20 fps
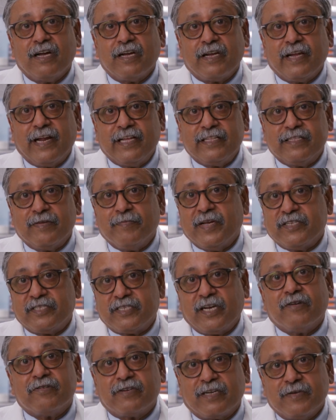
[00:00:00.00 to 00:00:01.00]
getting the best
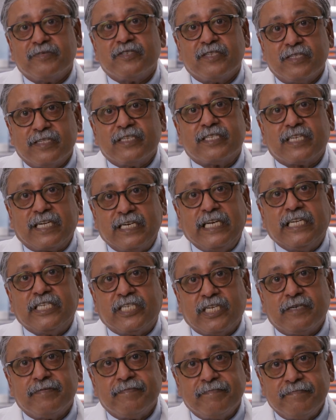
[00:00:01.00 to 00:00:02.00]
outcomes in this condition.